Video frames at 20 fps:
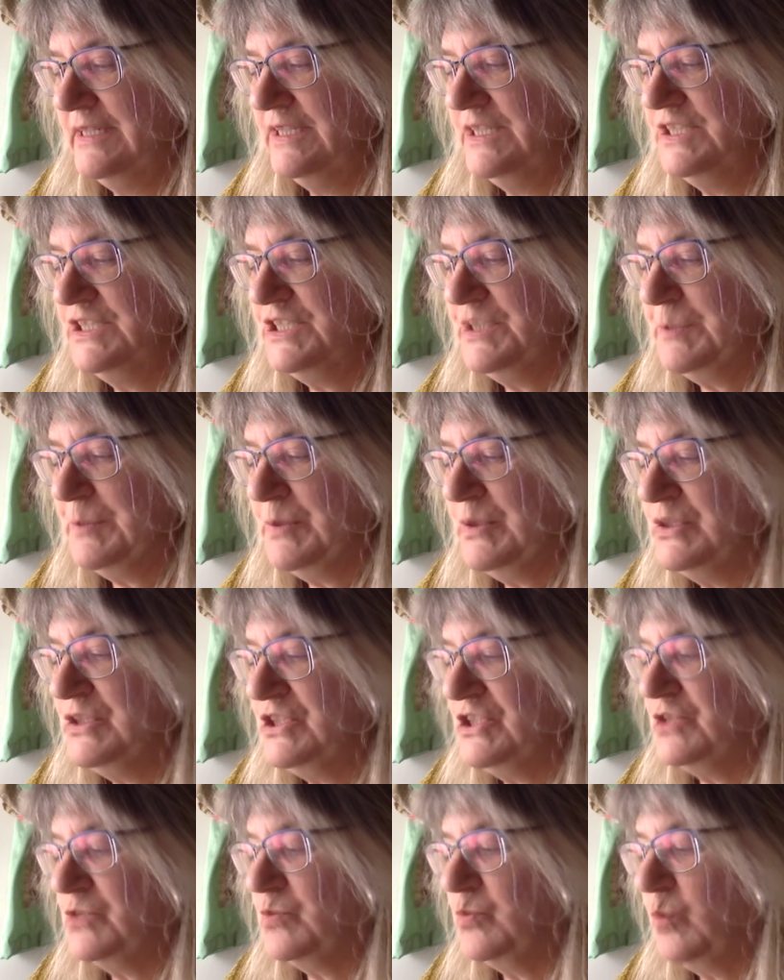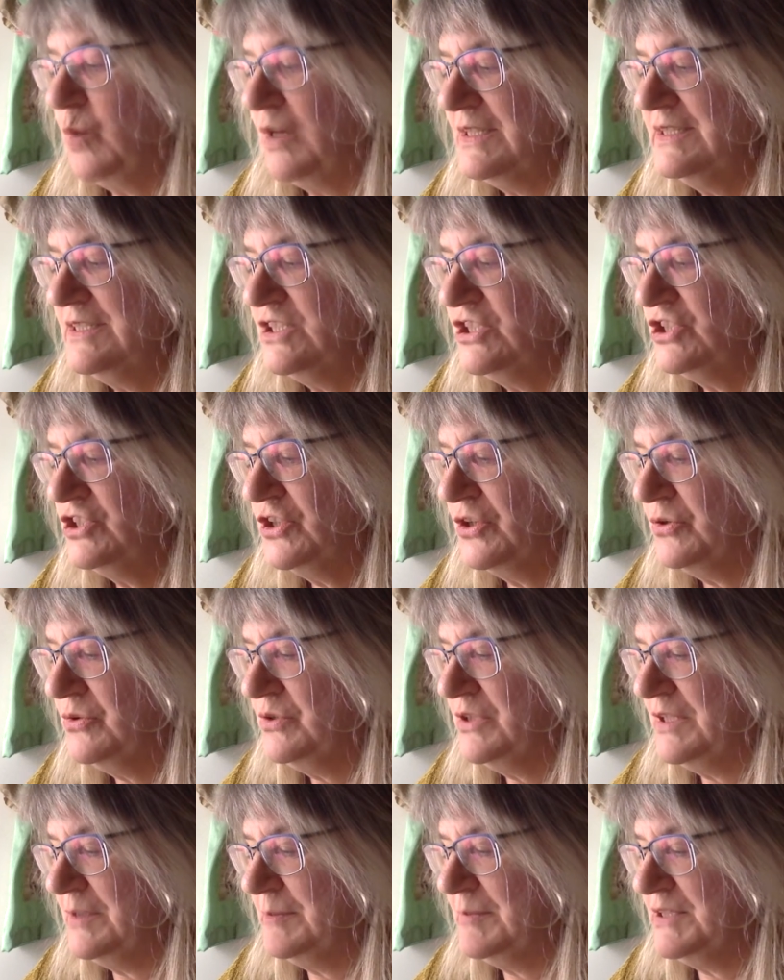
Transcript: She pushed one shoulder